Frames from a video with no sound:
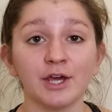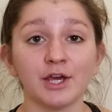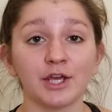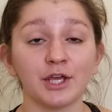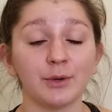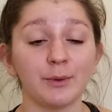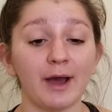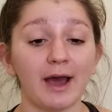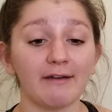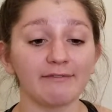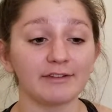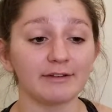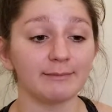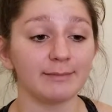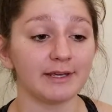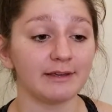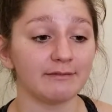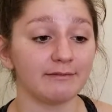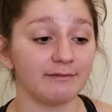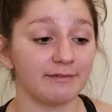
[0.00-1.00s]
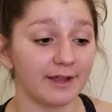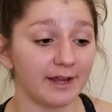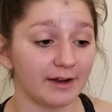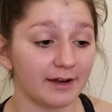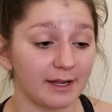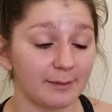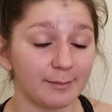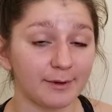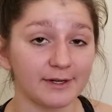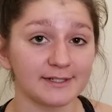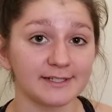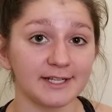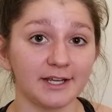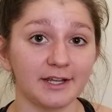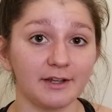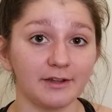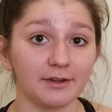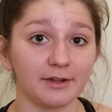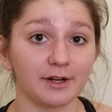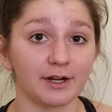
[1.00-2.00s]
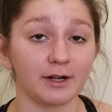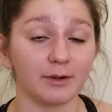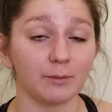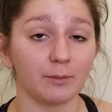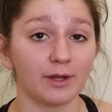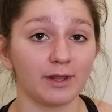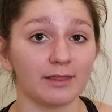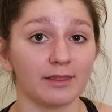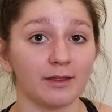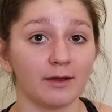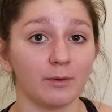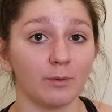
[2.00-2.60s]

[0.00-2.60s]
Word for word: you have to be very particular with